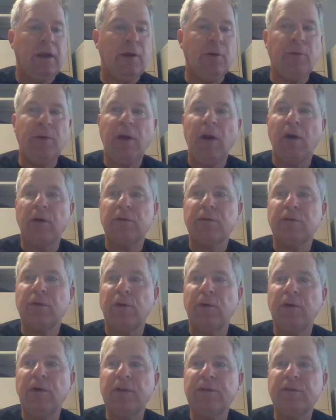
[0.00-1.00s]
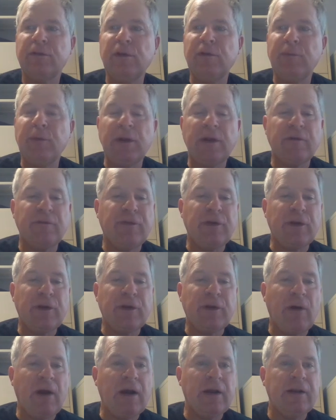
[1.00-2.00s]
Okay, here we are. So let's see if we can
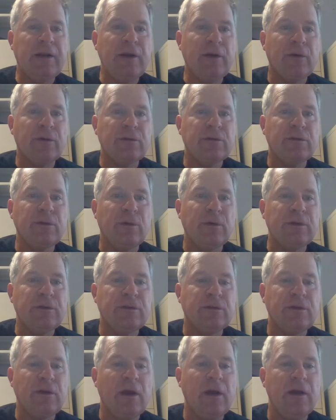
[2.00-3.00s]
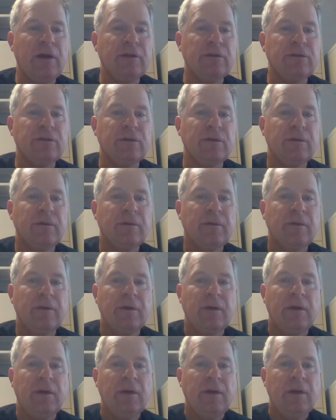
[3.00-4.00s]
figure out here. So it says,
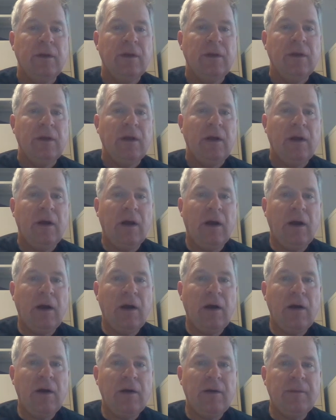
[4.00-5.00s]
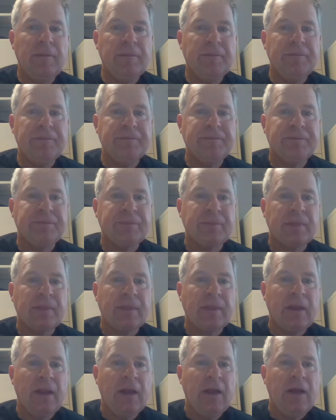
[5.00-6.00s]

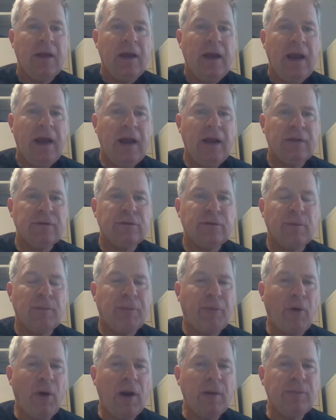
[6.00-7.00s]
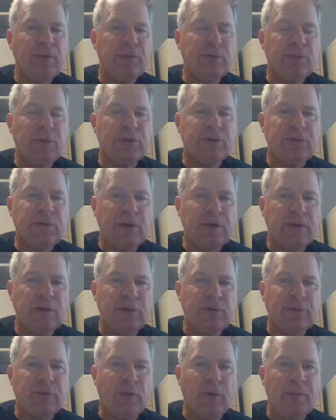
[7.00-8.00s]
has some problems with
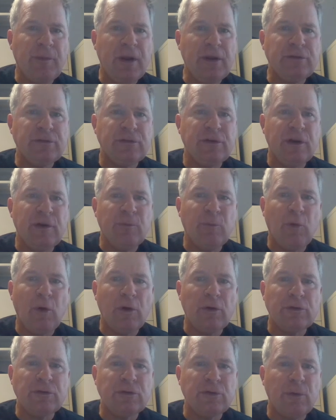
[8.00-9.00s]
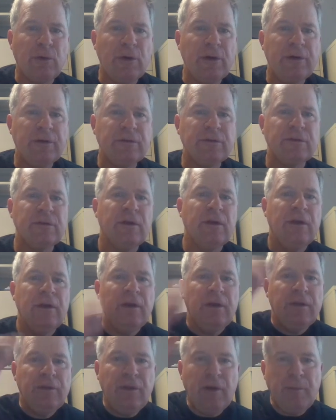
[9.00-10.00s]
sentence formation and word choice
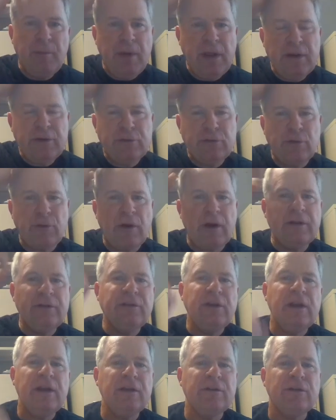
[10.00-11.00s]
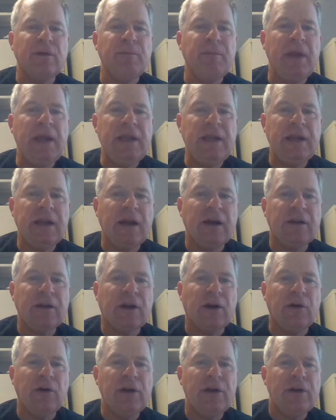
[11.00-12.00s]
that makes your ideas and meaning
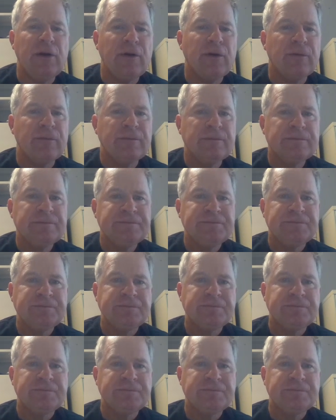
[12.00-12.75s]
unclear.